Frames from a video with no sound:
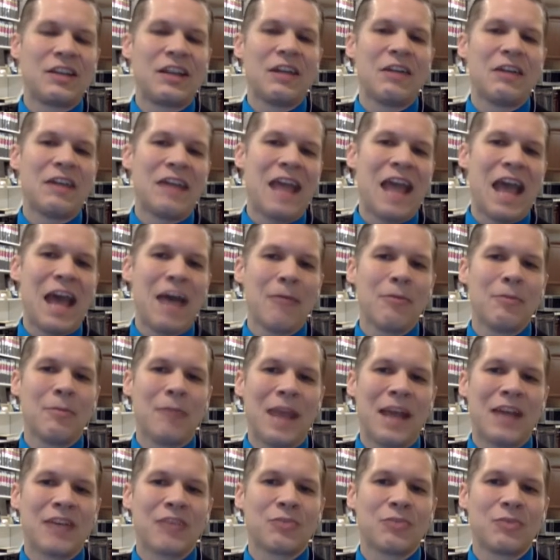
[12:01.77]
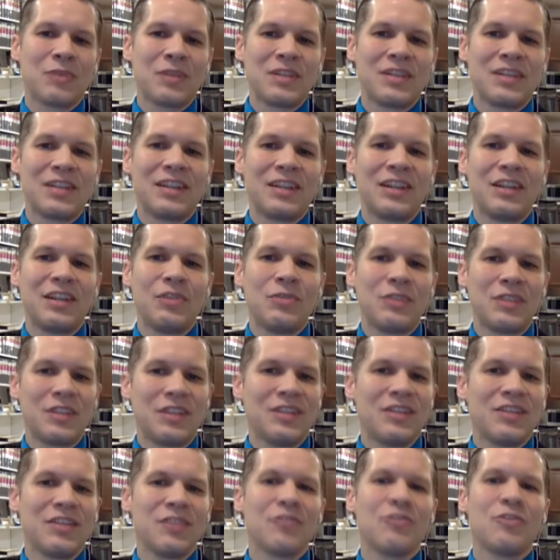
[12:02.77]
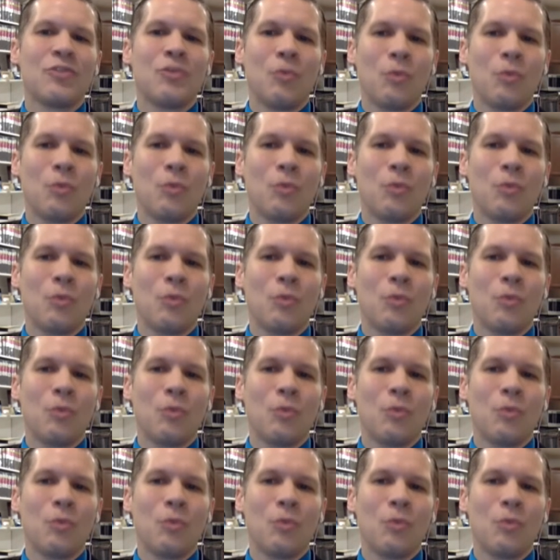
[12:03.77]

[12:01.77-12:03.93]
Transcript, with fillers: Gary Habermas recently, who's considered